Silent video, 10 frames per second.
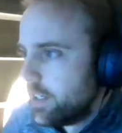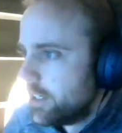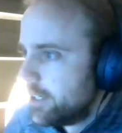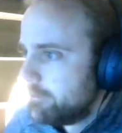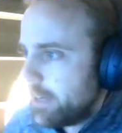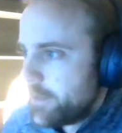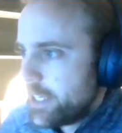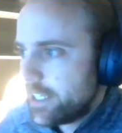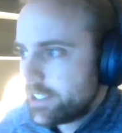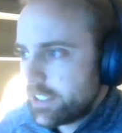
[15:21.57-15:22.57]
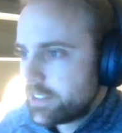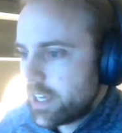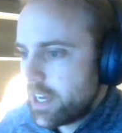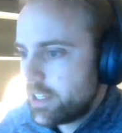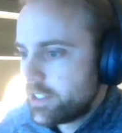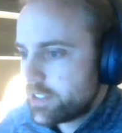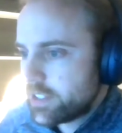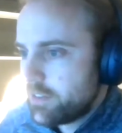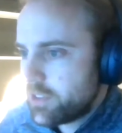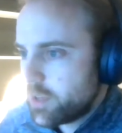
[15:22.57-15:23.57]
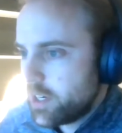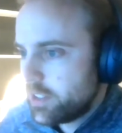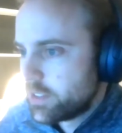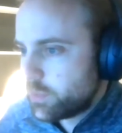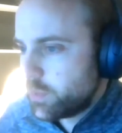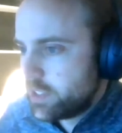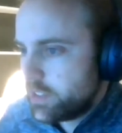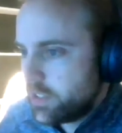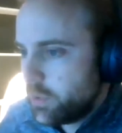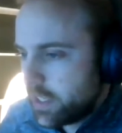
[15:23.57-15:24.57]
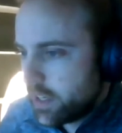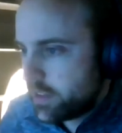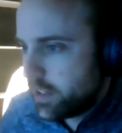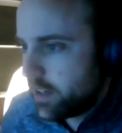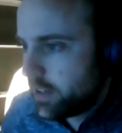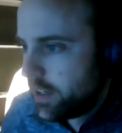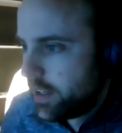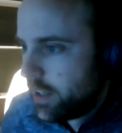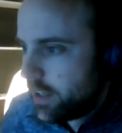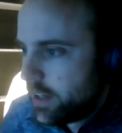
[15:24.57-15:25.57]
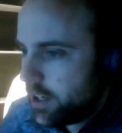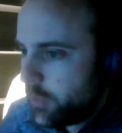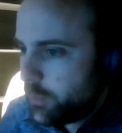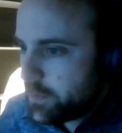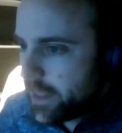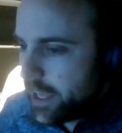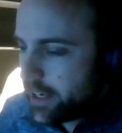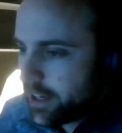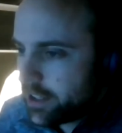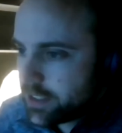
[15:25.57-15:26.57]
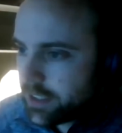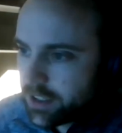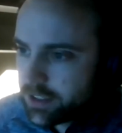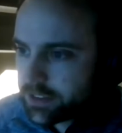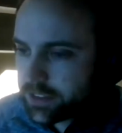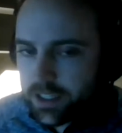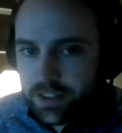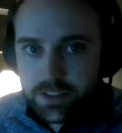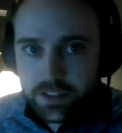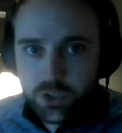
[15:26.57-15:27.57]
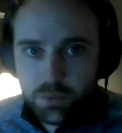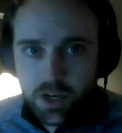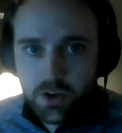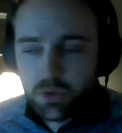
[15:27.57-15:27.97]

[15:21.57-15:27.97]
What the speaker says: I mean, it's kind of just off the rails what he's doing out there. And I'll say this to toot my own